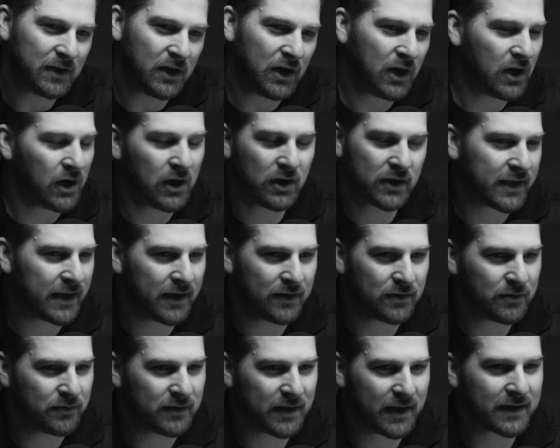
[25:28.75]
oh, I
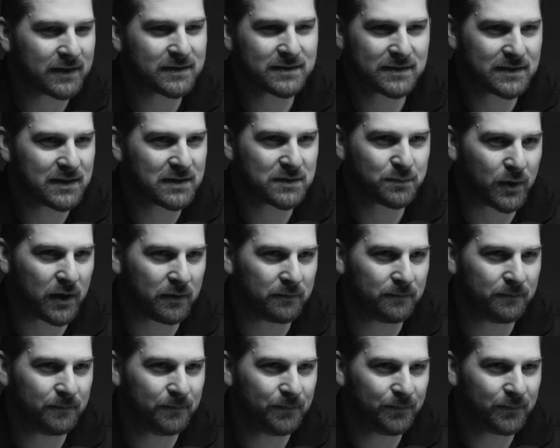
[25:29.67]
can't do that because of this
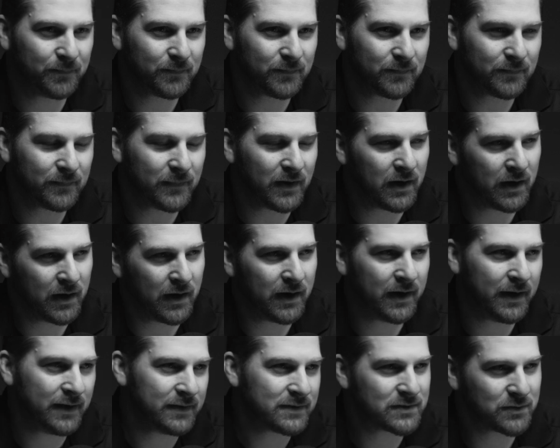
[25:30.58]
problem. Mm-hmm. All
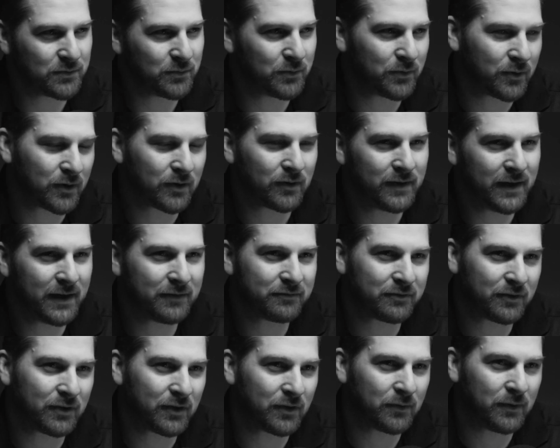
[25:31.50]
right, so we'll work on that
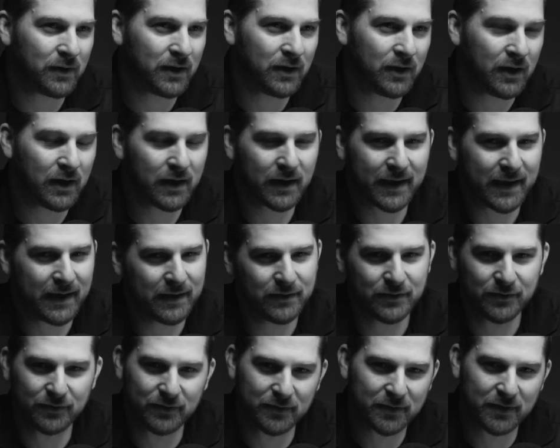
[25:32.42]
for a little while. Oh, I can't
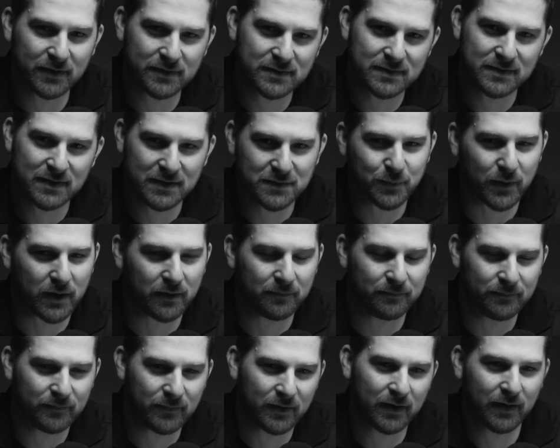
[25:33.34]
do it because of this
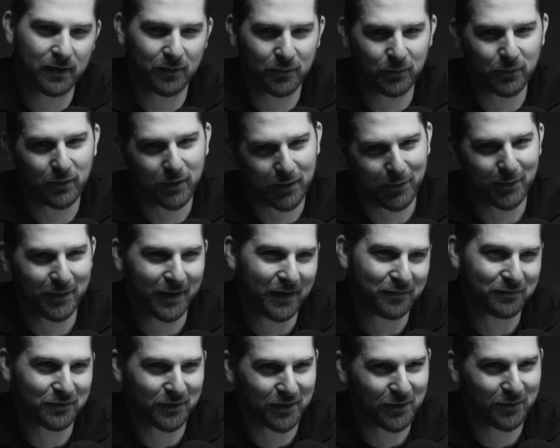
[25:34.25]
problem. All right, we'll work on
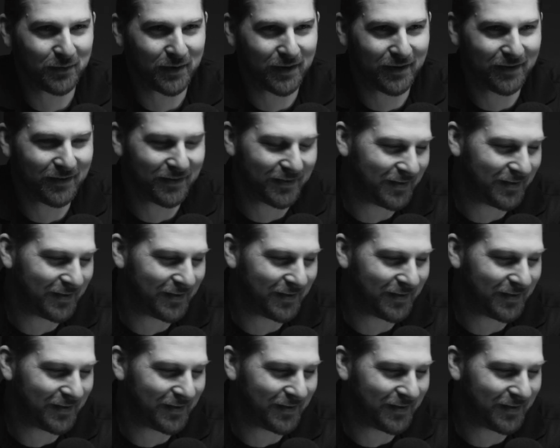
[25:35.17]
that for a little while.